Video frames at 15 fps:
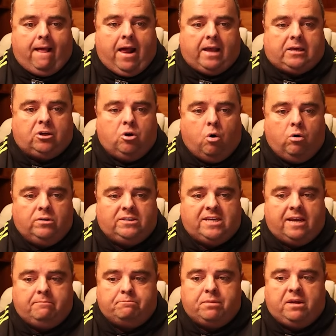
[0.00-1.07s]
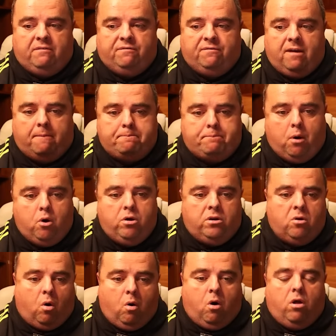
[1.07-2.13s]
a content brief.
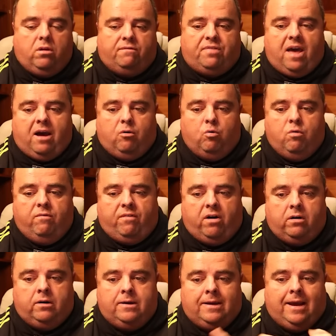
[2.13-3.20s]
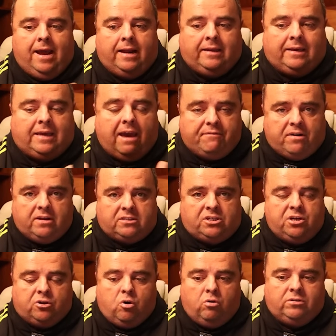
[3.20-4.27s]
Putting all of that over and giving it
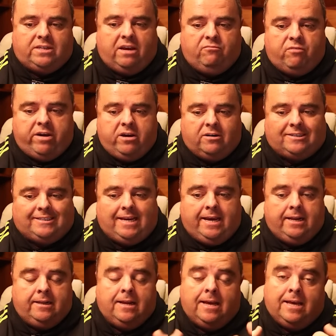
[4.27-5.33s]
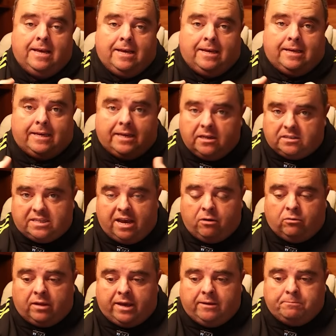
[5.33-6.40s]
to your content writer saying, here's the
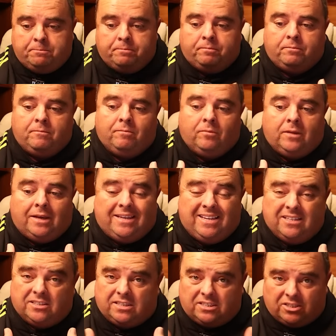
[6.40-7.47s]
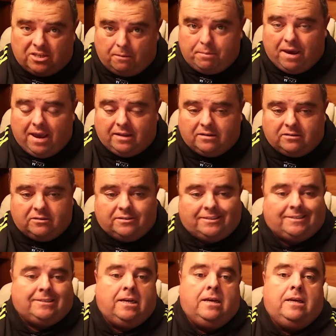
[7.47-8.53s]
outline, here's the
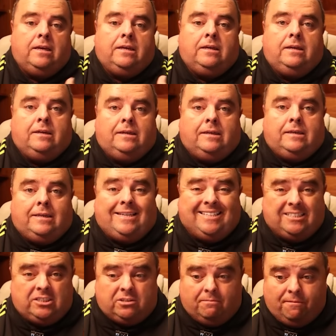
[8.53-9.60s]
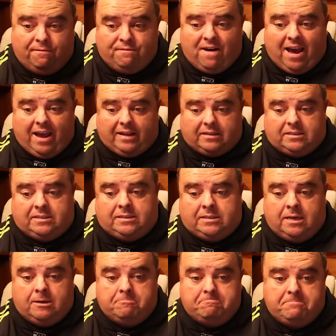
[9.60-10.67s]
subheaders, here's some
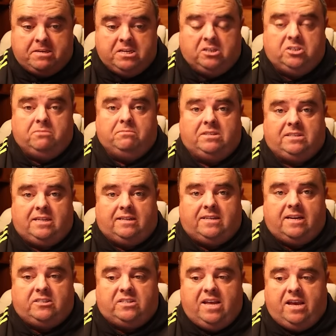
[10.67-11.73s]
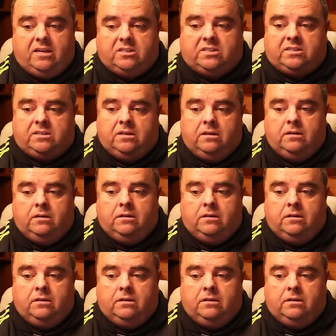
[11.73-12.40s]
facts, here's some statistics.